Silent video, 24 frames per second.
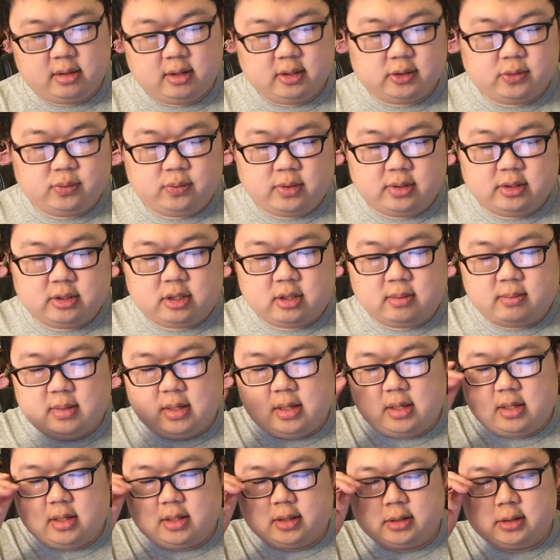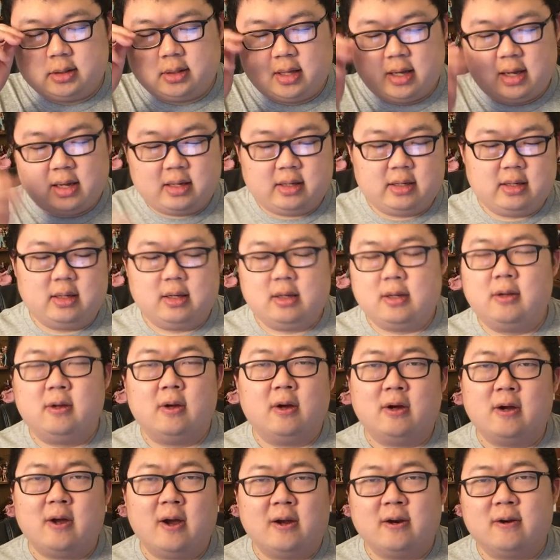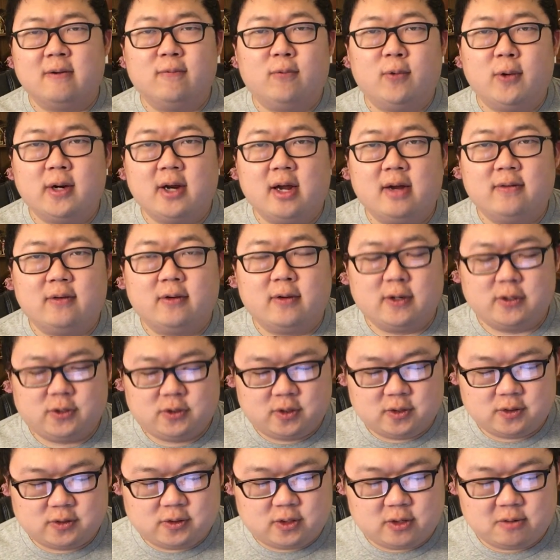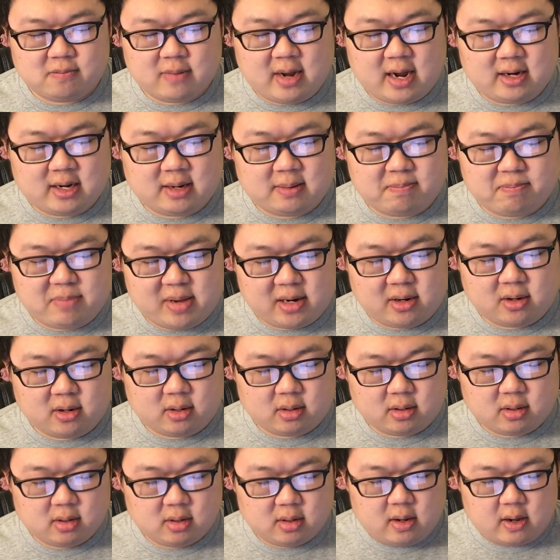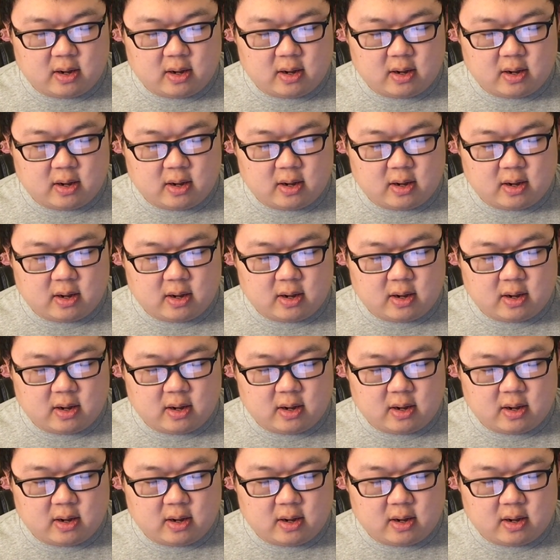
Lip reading: This one to me is like kind of whatever. It's just you made it bigger.